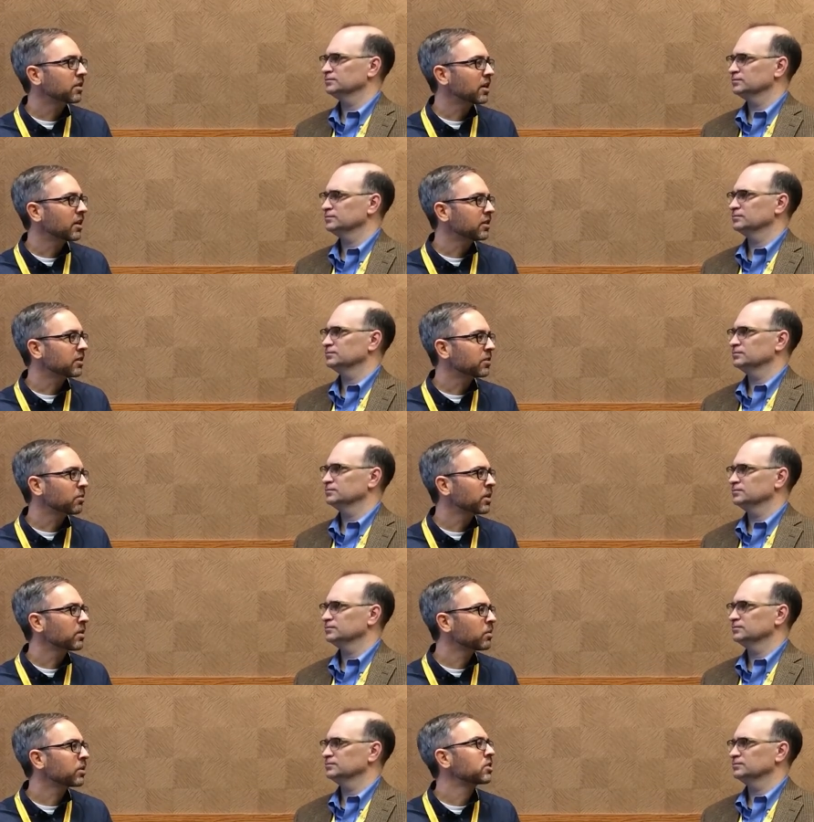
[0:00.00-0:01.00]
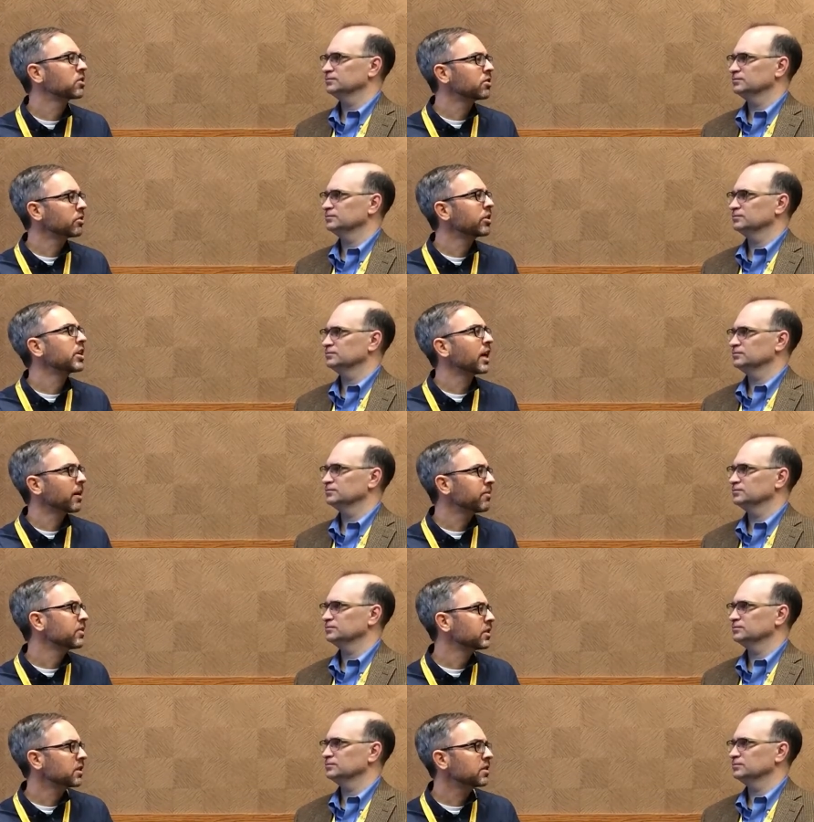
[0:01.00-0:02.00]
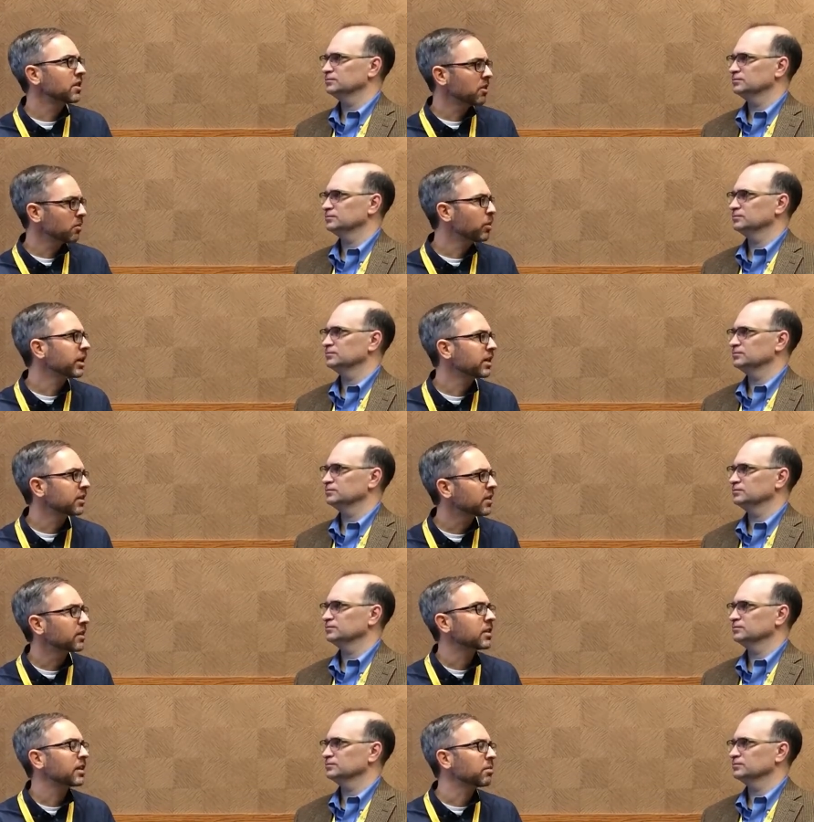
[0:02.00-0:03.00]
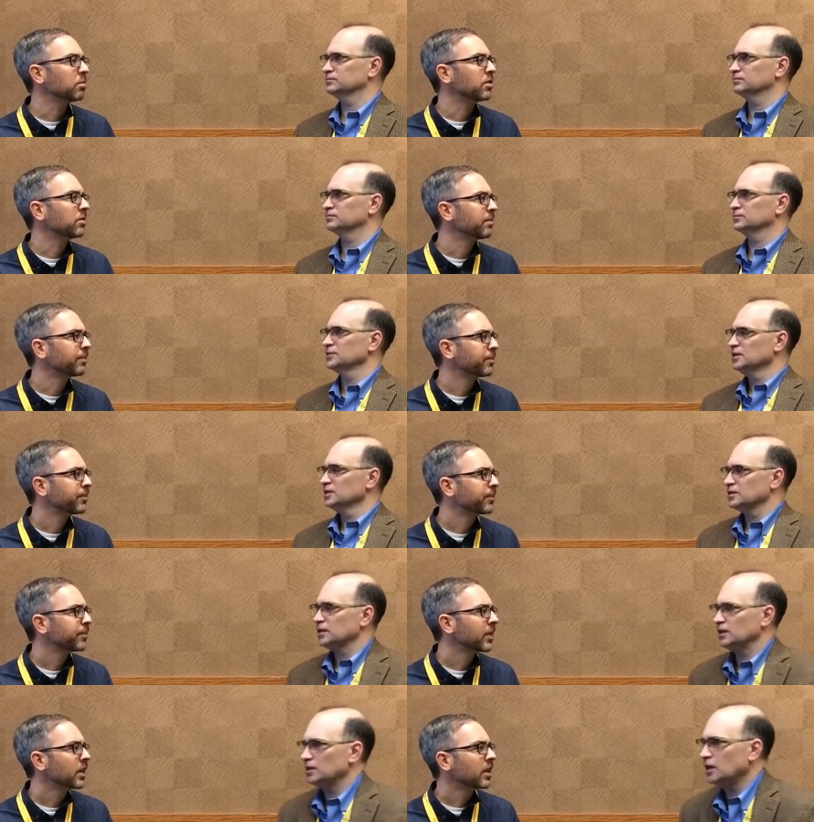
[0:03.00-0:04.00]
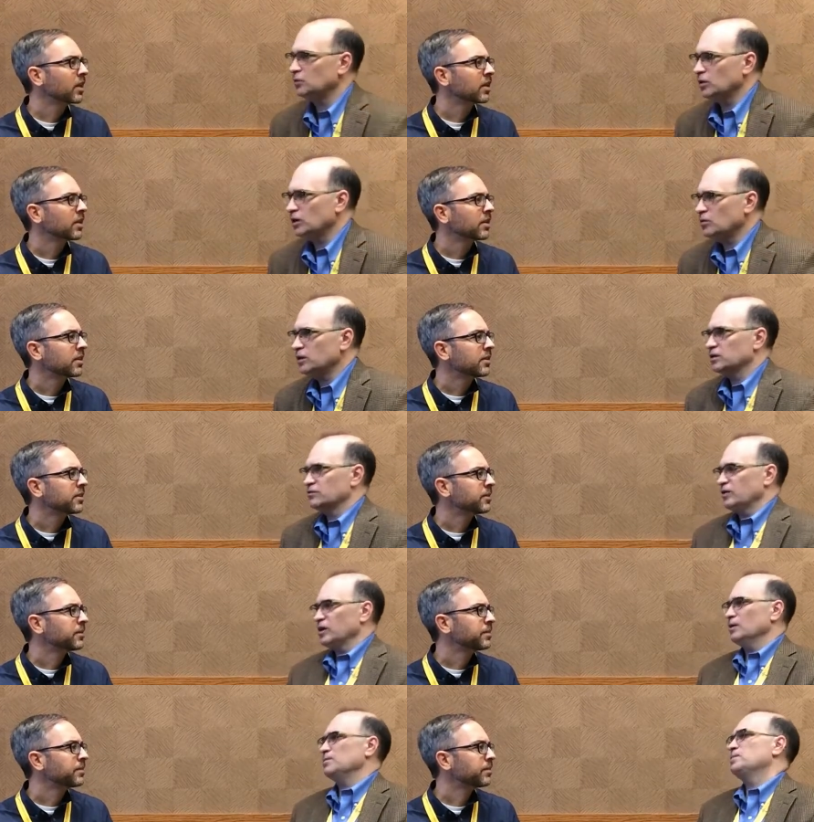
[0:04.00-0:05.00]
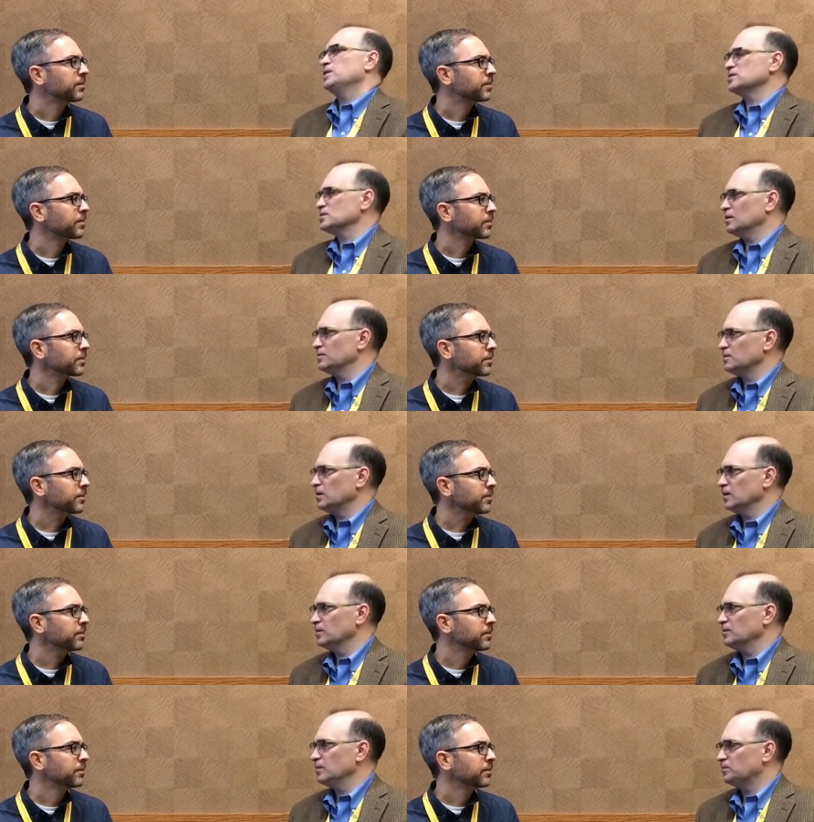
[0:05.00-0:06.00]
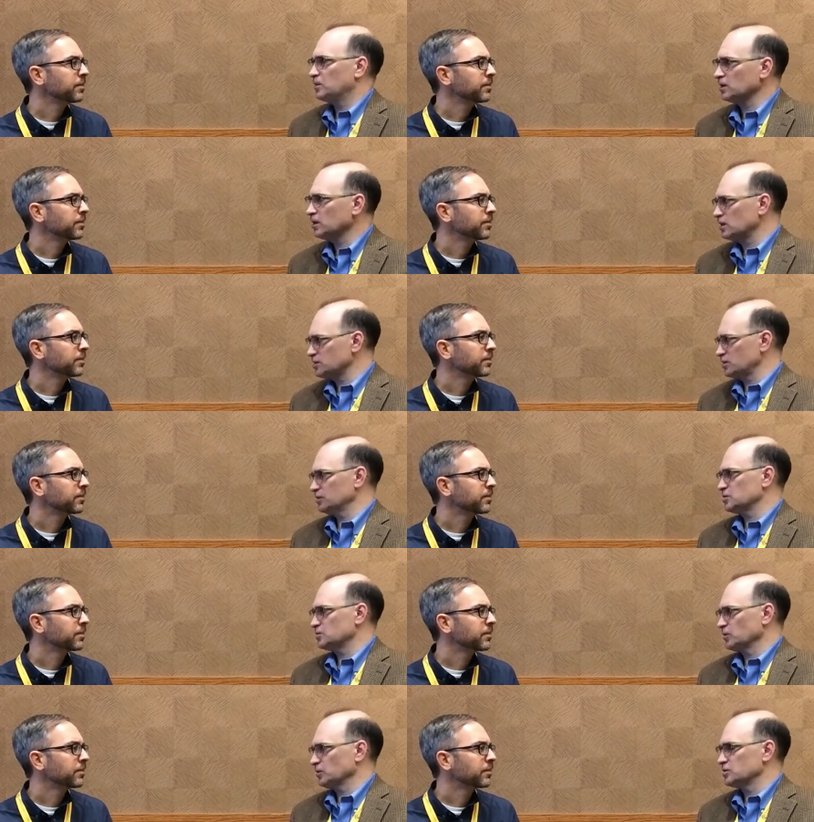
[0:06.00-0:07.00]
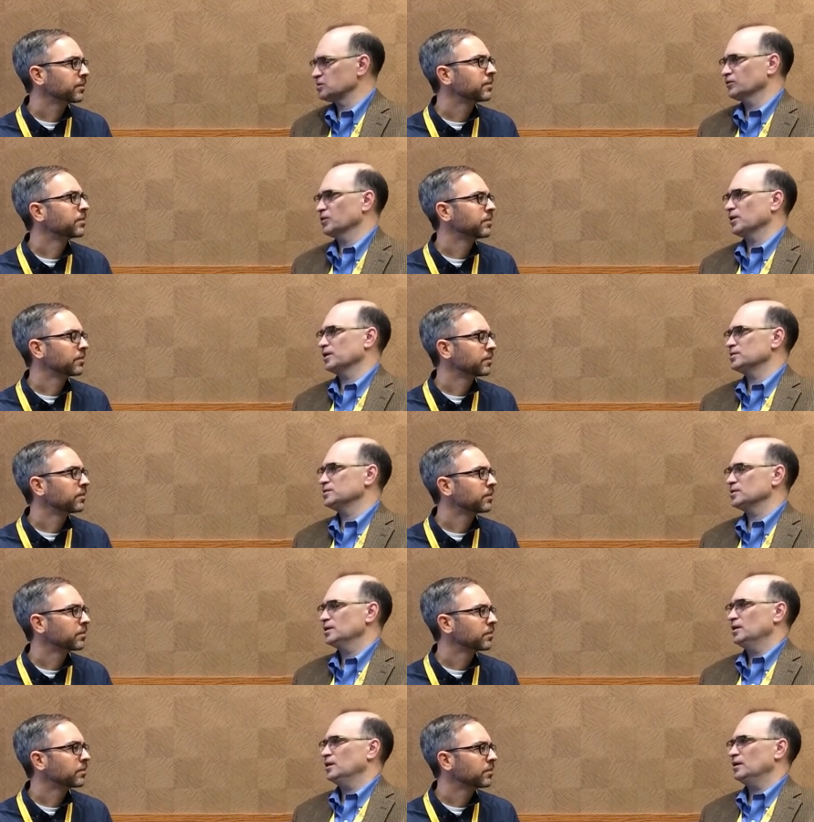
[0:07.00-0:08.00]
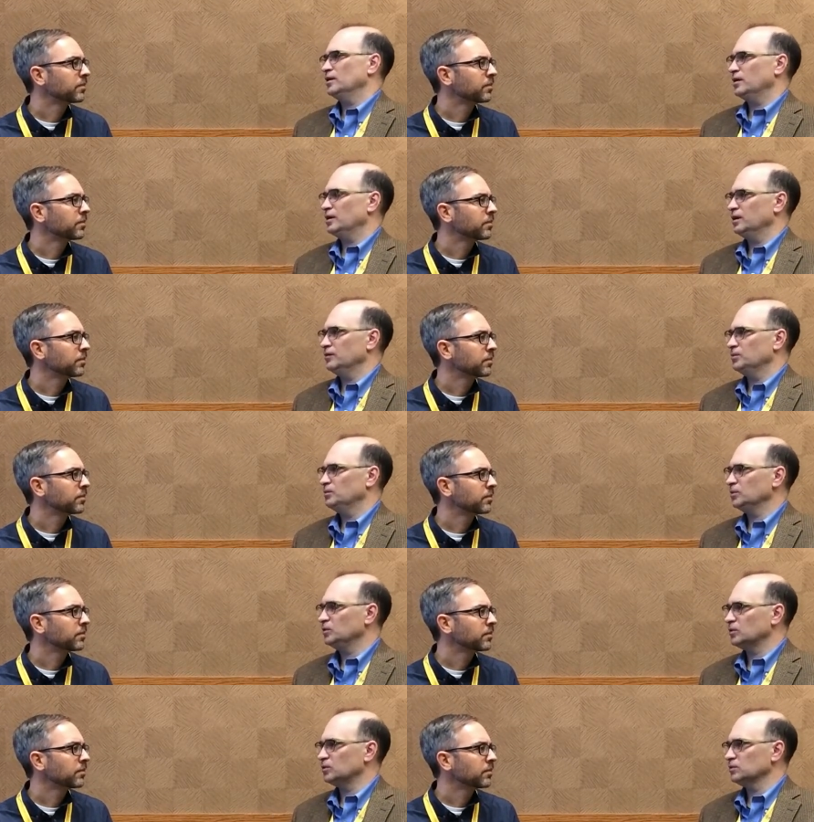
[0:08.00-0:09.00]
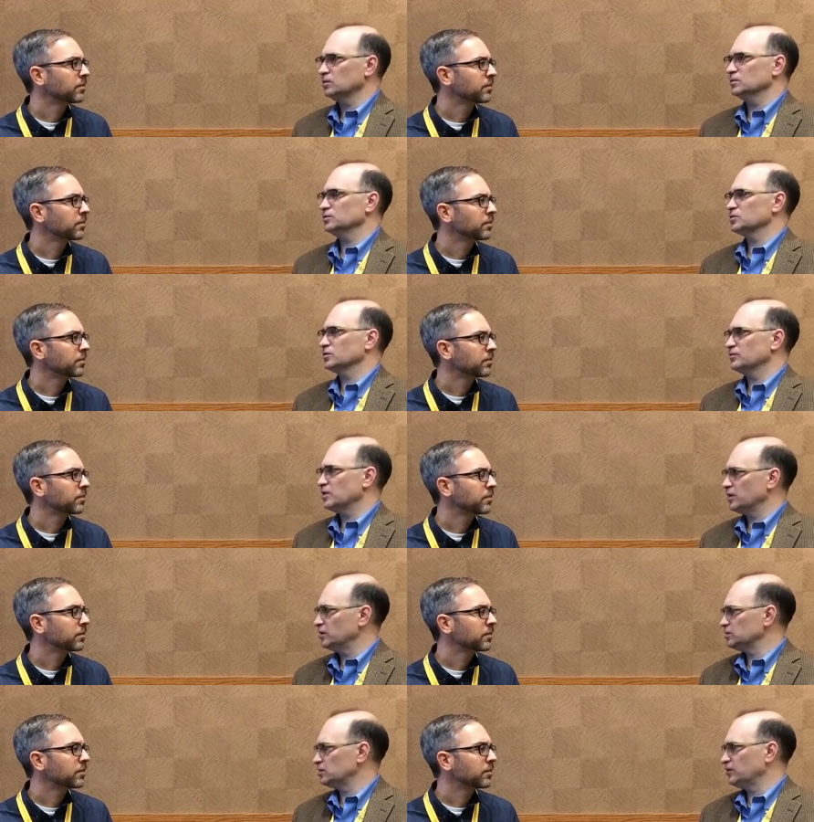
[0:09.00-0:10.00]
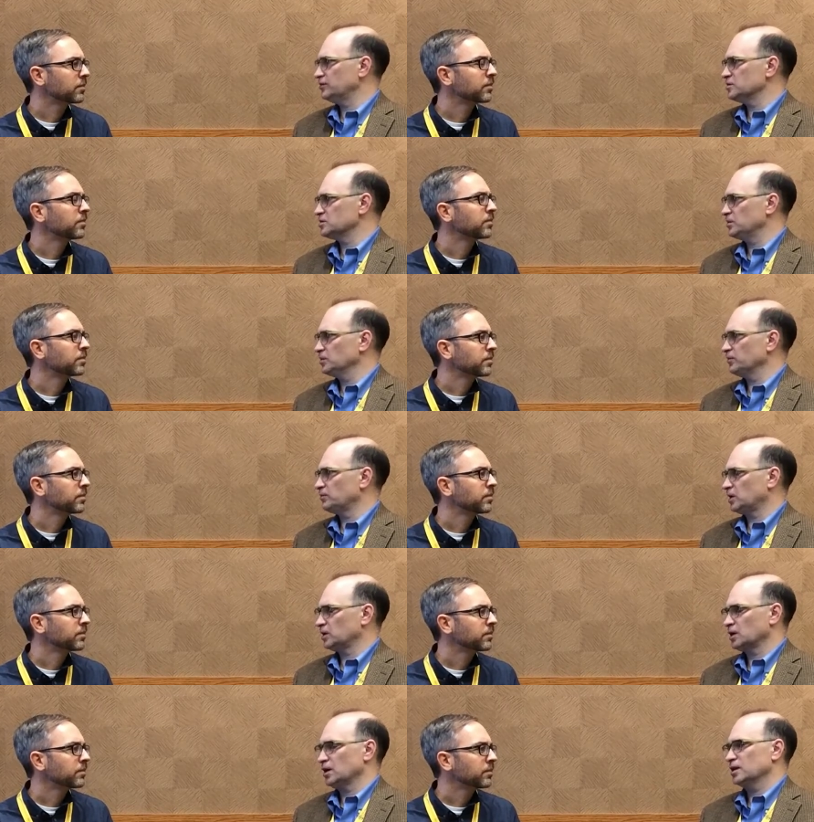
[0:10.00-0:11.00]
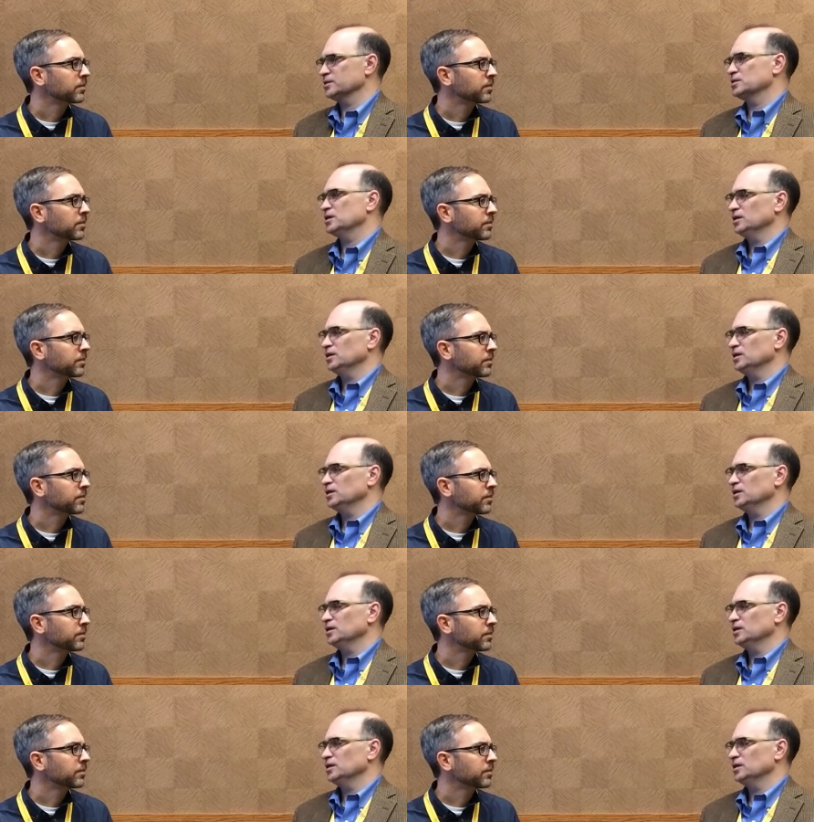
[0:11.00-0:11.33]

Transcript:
Speaker 1: theology, what, what is your unique emphasis that you're bringing to the table? Yeah, I, what I want to develop based on,
Speaker 2: on the Pentecostal experience of grace and the biblical sort of narrative of the spirit of Pentecost